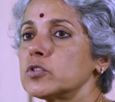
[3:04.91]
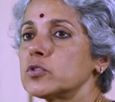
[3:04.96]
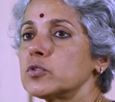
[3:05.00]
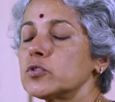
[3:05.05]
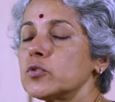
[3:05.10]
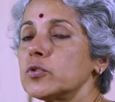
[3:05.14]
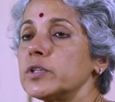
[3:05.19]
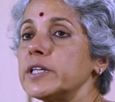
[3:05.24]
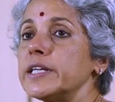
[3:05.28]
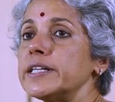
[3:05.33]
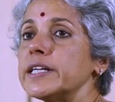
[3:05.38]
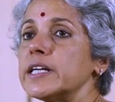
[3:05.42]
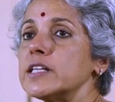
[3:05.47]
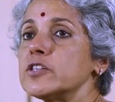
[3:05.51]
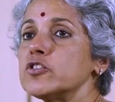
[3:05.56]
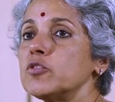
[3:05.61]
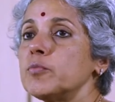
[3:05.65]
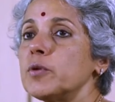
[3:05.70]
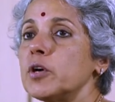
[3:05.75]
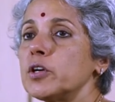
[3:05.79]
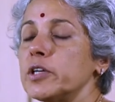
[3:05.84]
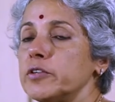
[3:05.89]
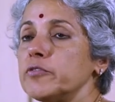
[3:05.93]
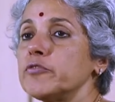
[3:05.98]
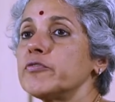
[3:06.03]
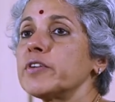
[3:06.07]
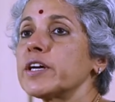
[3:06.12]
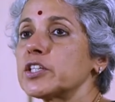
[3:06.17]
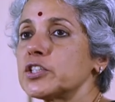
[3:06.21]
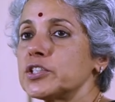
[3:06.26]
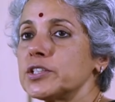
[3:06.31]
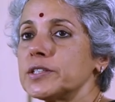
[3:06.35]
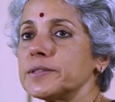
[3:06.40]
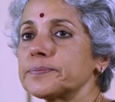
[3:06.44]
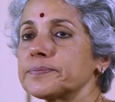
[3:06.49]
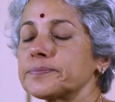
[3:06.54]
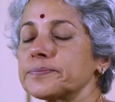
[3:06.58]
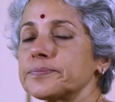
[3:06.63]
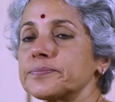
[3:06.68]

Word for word: So it only tells you about infection.